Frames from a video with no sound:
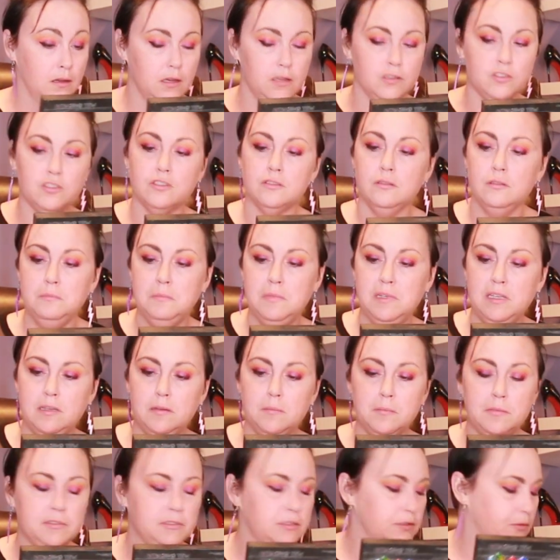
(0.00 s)
Should be
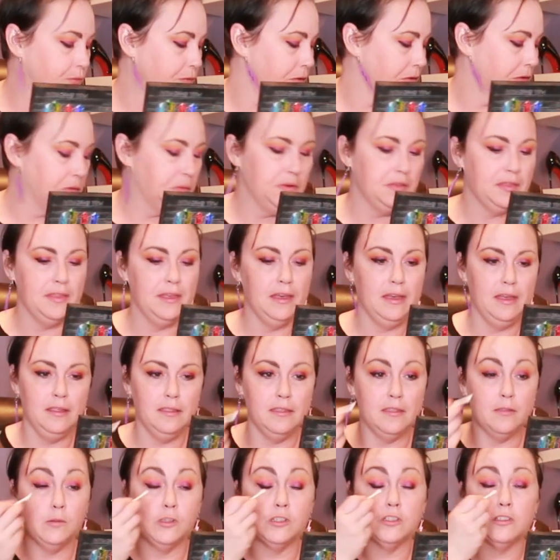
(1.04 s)
able to work with that,
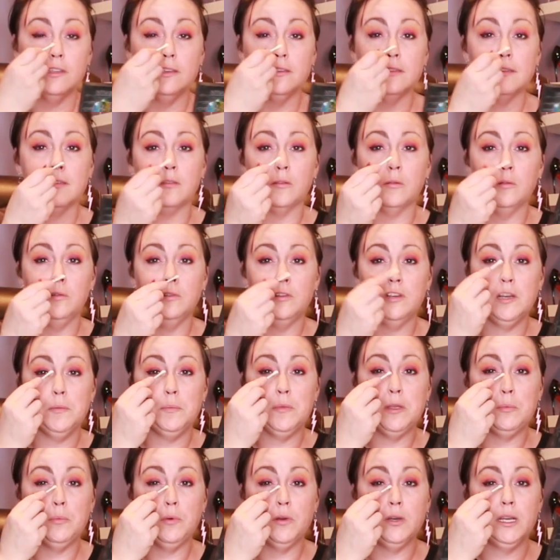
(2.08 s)
especially since I'm going to
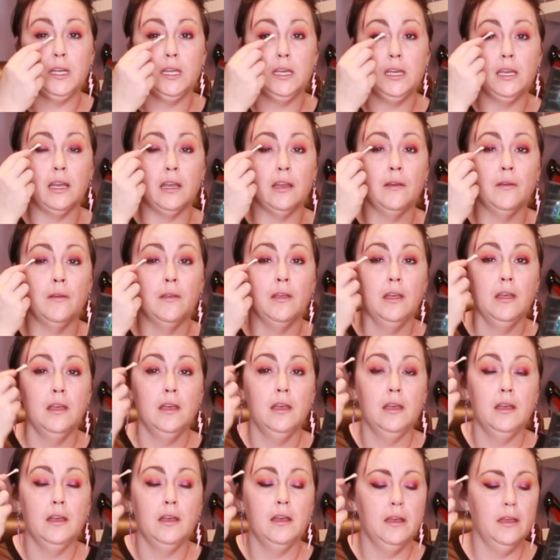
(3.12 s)
be putting
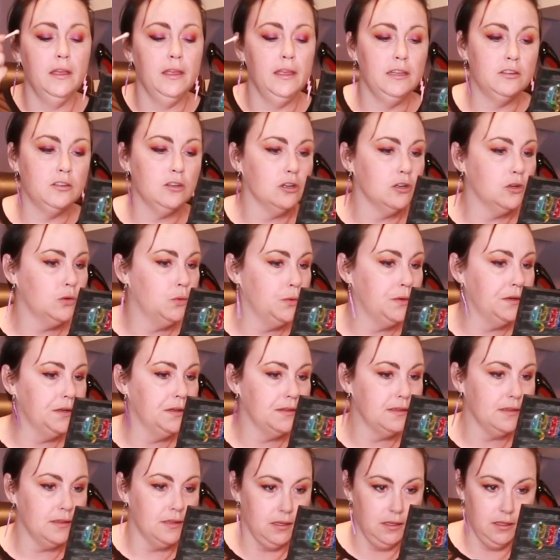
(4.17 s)
a
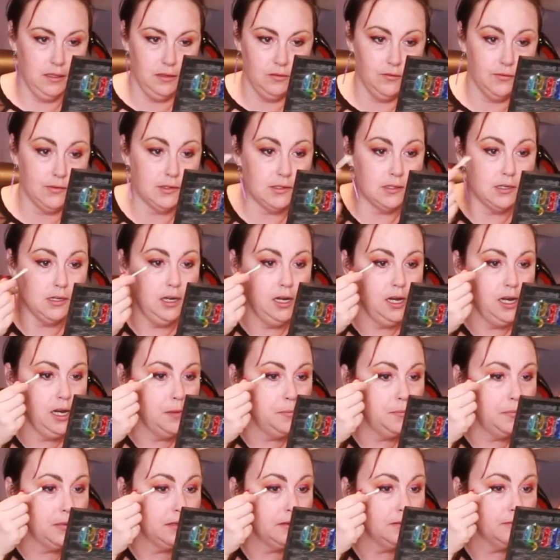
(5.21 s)
turquoise line over
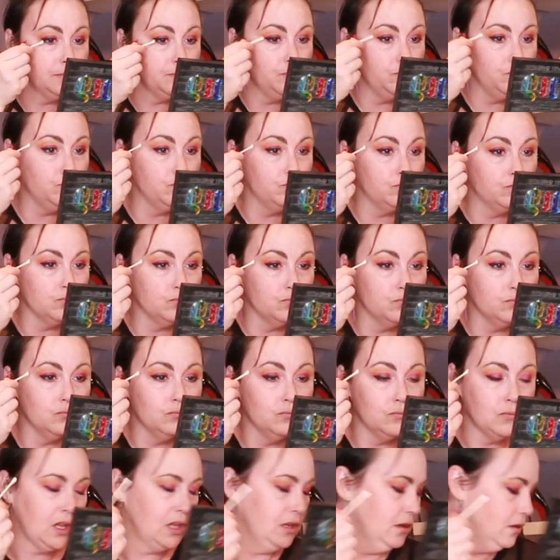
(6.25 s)
top.
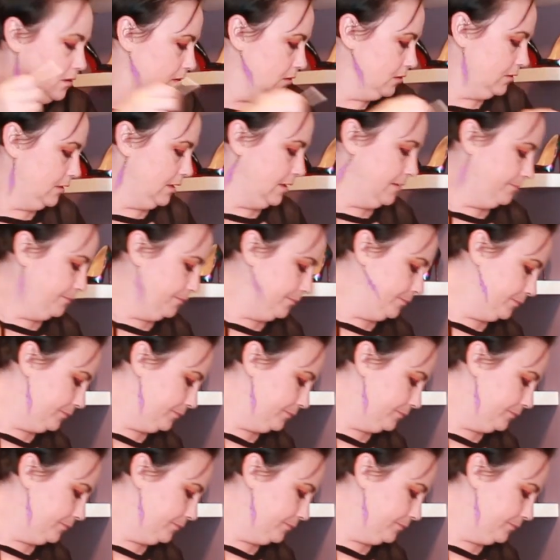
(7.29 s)
Alright.